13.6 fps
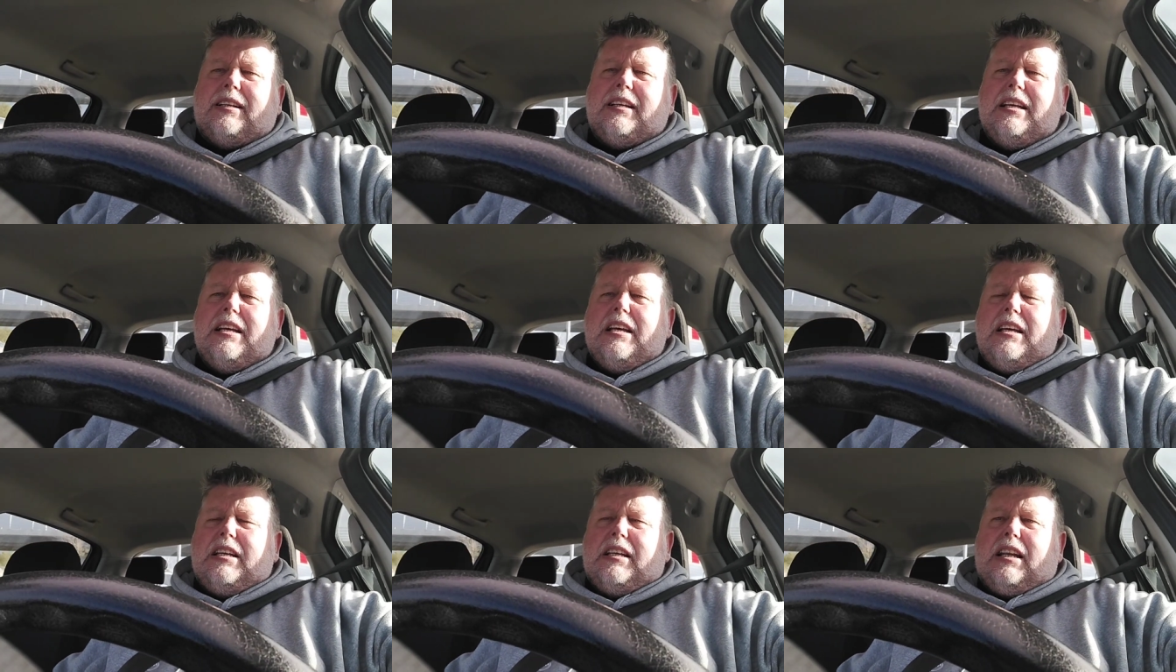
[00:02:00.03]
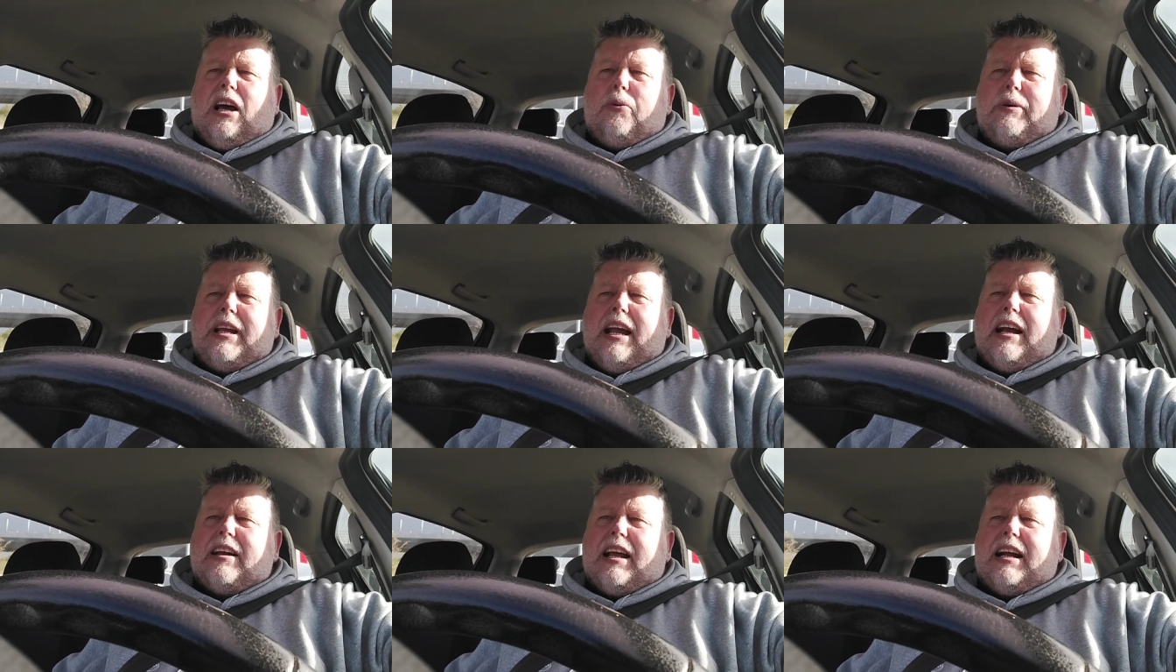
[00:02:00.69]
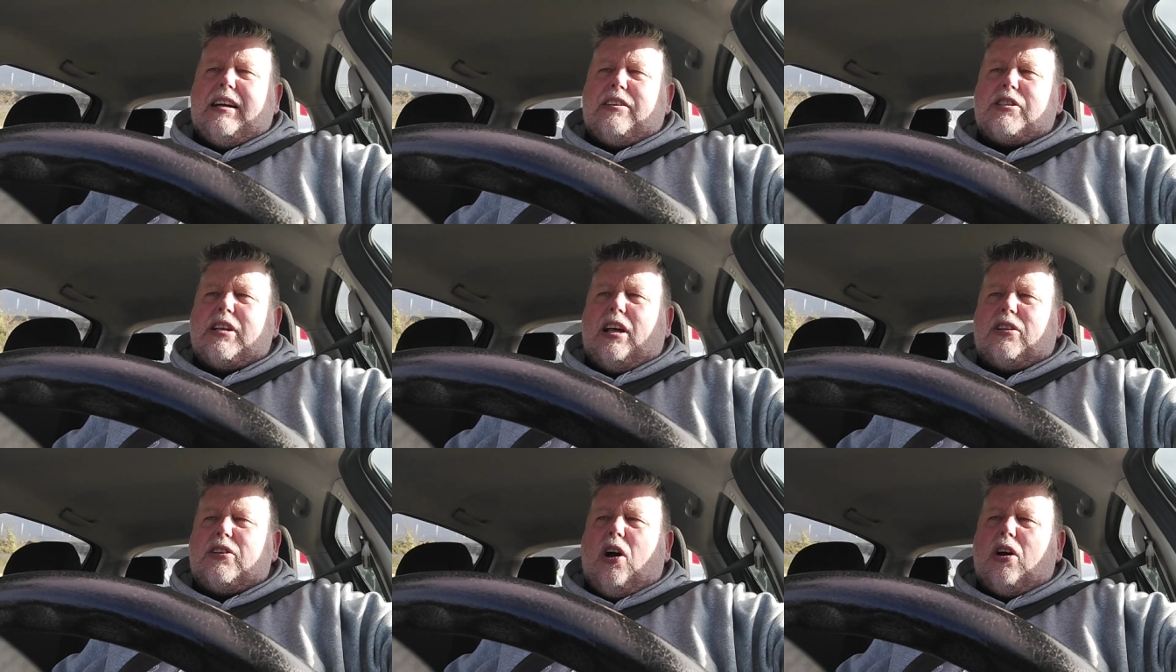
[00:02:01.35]
And, you know, we heard Arne
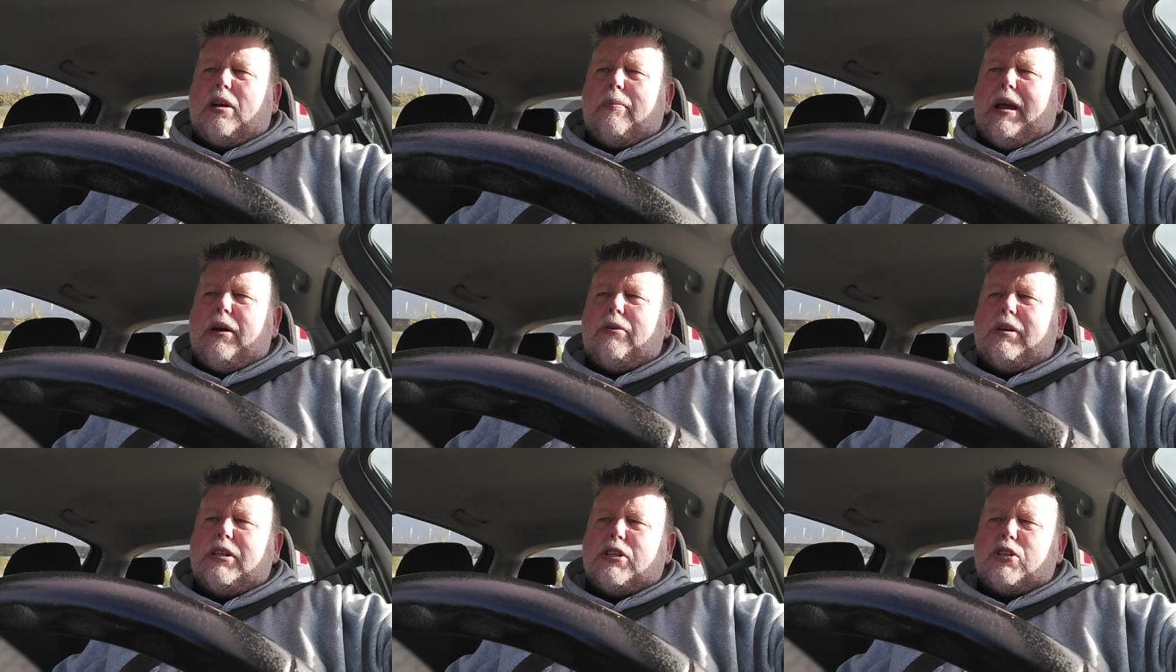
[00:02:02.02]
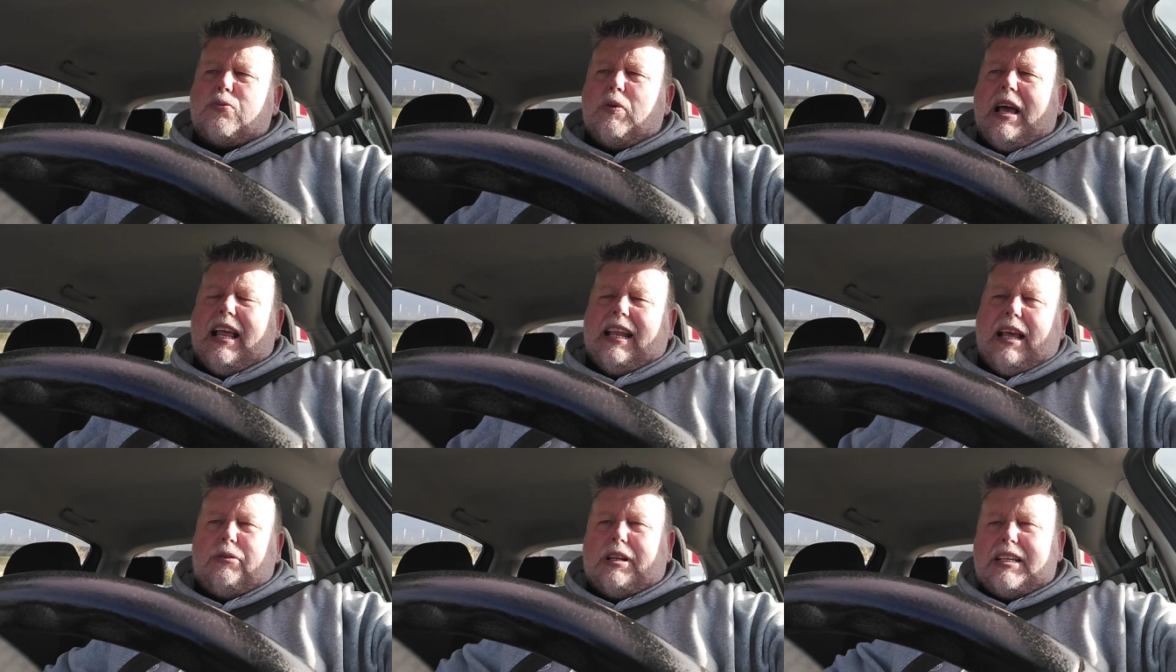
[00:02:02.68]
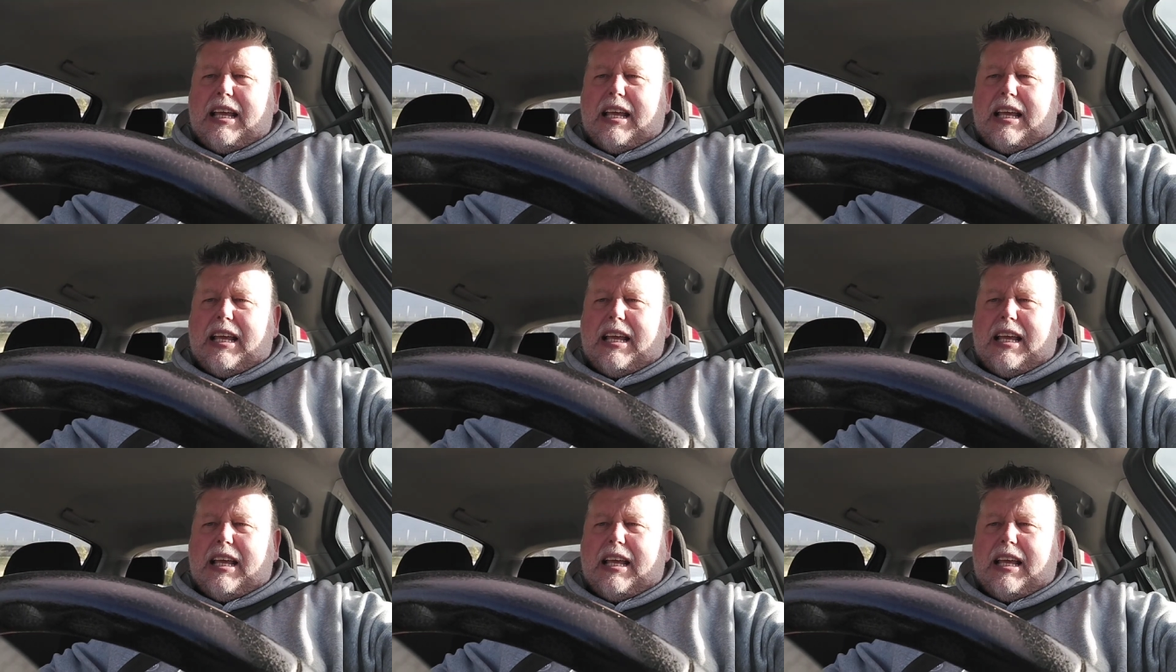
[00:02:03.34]
Slot talk about it as well, how the